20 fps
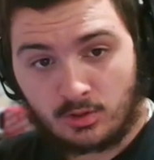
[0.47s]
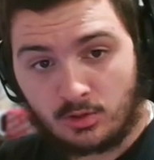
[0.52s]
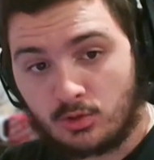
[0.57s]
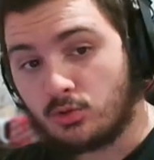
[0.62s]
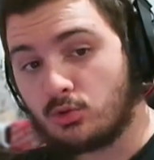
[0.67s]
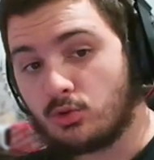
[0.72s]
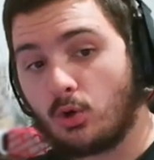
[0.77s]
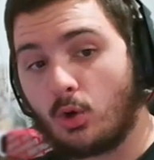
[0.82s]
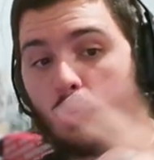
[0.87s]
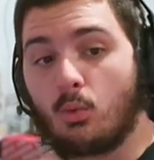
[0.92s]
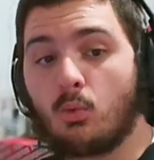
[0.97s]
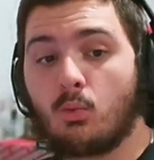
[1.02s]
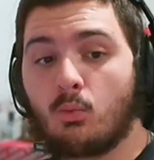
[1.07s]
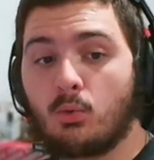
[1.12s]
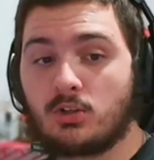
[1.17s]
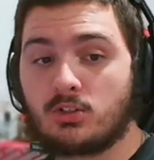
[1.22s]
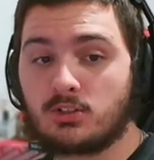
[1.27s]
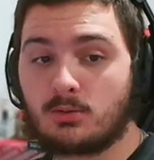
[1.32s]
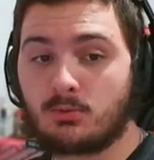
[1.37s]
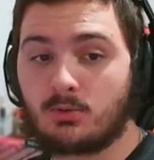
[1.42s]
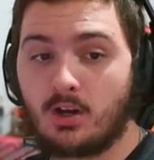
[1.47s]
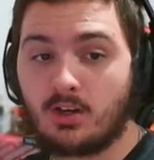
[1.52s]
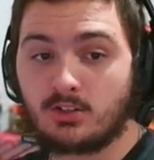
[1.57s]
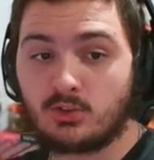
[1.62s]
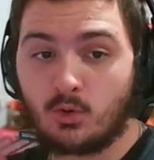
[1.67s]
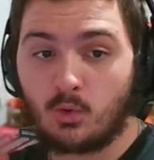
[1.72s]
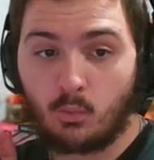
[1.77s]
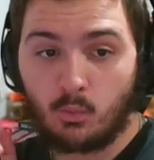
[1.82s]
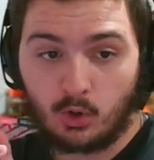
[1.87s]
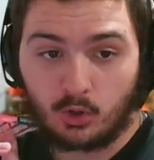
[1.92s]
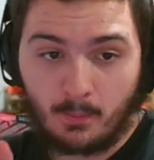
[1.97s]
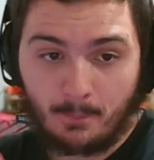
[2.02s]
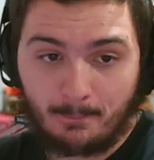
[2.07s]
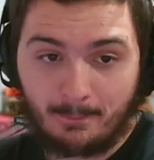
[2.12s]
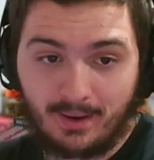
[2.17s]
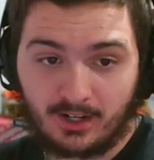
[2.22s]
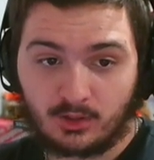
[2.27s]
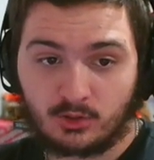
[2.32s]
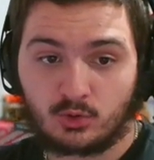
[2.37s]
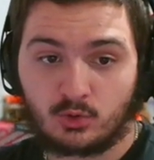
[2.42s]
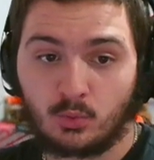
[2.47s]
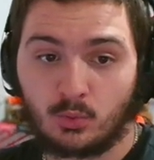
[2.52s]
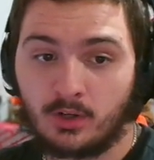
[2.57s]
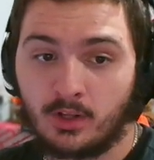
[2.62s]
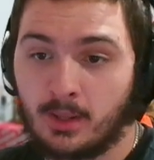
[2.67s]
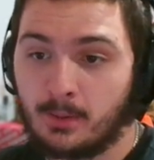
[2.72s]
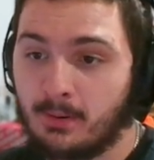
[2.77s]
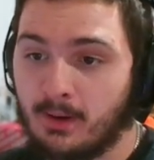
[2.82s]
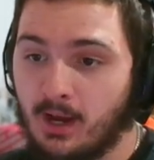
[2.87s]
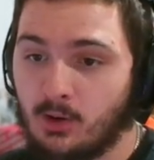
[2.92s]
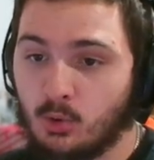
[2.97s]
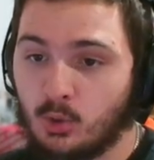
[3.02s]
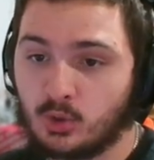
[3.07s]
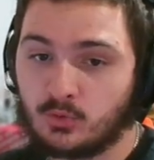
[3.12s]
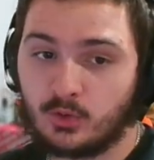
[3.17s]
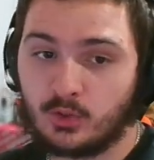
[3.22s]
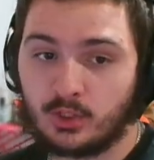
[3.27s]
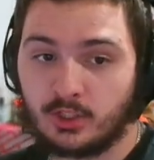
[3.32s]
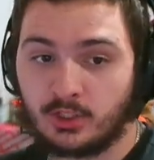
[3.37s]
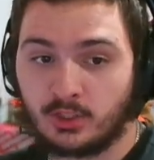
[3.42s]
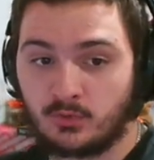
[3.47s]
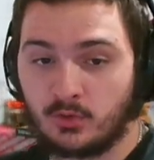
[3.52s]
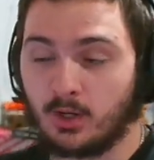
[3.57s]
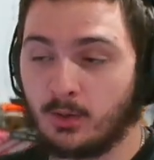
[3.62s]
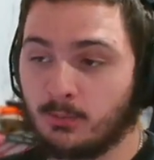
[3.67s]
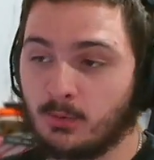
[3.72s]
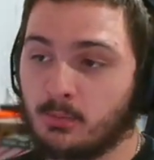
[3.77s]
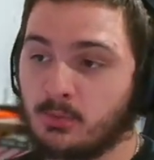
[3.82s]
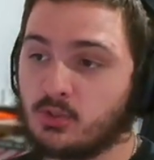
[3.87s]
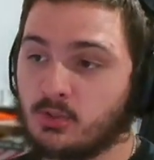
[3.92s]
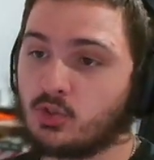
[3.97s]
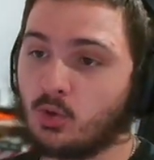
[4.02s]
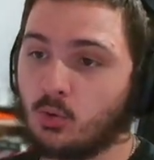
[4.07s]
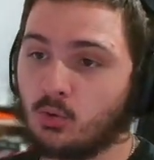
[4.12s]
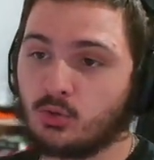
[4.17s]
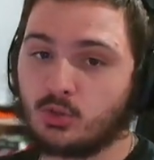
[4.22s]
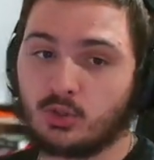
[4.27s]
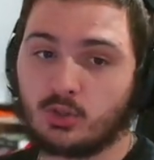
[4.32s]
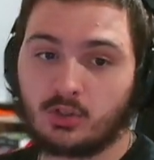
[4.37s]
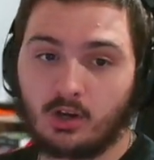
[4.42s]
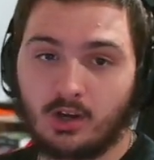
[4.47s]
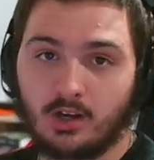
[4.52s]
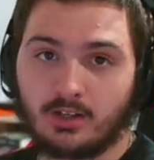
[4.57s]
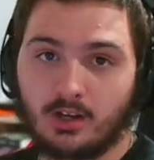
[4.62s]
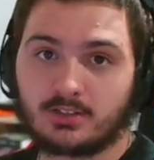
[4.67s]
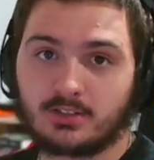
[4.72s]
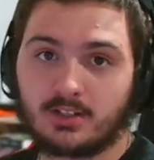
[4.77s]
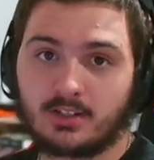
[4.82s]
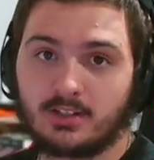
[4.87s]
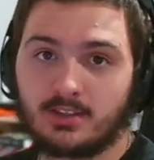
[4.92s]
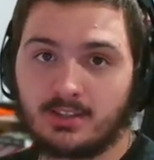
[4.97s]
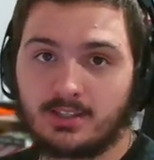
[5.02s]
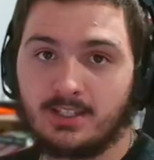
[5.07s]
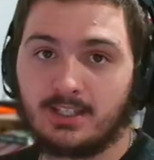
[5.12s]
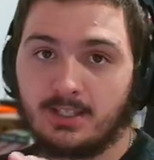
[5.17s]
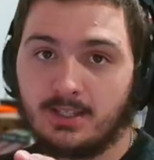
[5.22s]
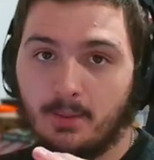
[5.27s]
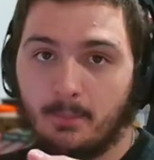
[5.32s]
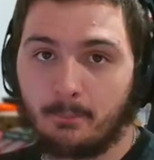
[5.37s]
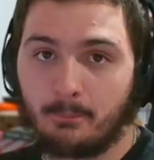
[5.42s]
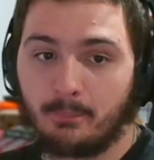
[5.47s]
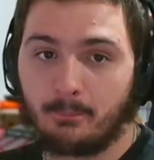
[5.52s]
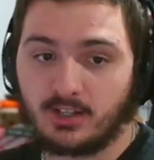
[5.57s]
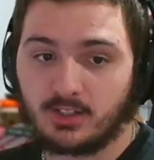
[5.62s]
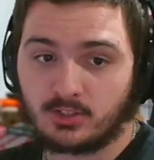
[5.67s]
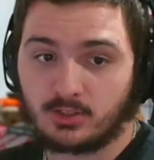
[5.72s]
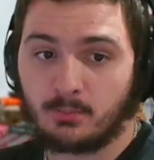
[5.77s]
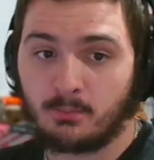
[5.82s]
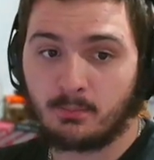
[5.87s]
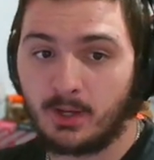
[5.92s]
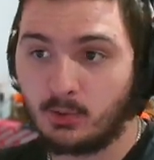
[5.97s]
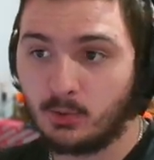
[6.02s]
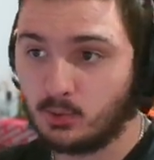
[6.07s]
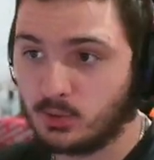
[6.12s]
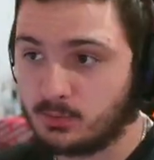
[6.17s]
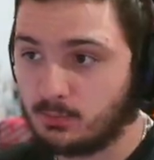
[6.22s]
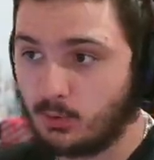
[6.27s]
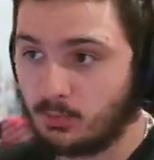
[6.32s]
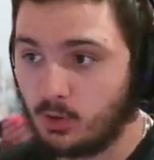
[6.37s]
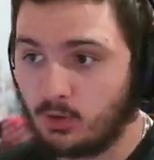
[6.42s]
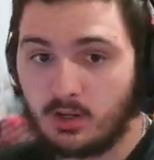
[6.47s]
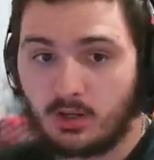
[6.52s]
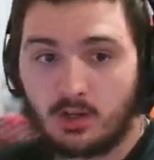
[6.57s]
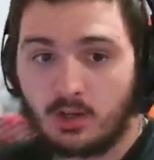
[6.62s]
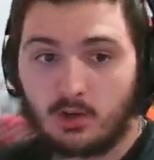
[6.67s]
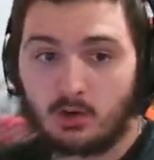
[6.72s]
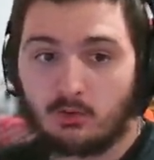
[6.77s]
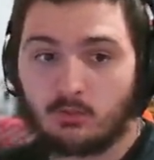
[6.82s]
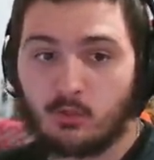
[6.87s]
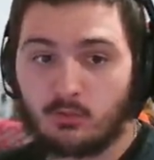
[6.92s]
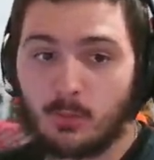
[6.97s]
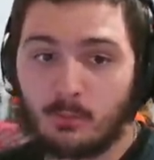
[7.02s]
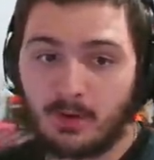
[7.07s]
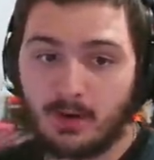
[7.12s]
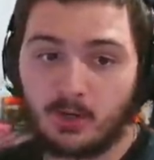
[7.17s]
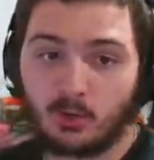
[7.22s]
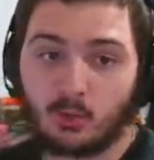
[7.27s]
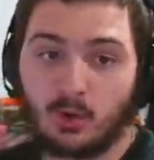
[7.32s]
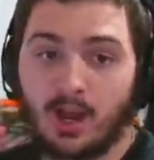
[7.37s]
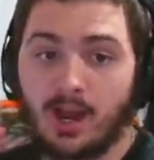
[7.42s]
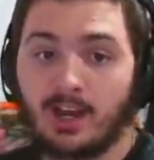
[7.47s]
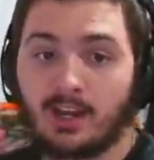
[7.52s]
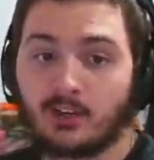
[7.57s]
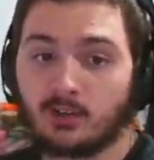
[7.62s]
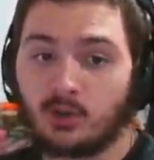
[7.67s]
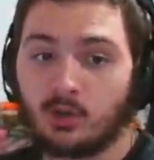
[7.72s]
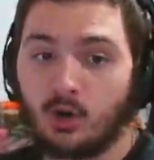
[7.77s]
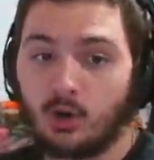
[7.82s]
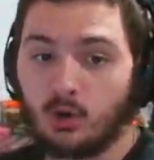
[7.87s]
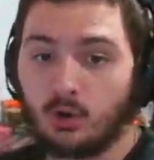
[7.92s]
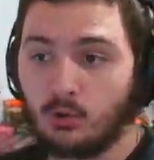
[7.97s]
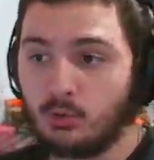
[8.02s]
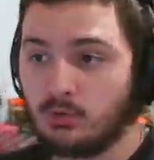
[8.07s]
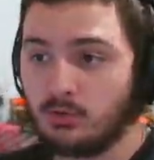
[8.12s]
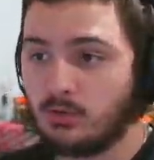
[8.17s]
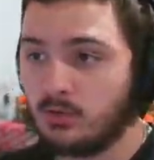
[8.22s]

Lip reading: Yo, what is up guys? Welcome back to another PALWORLD video. In this video I'm going to be showing you guys the best metal spot for metal and coal.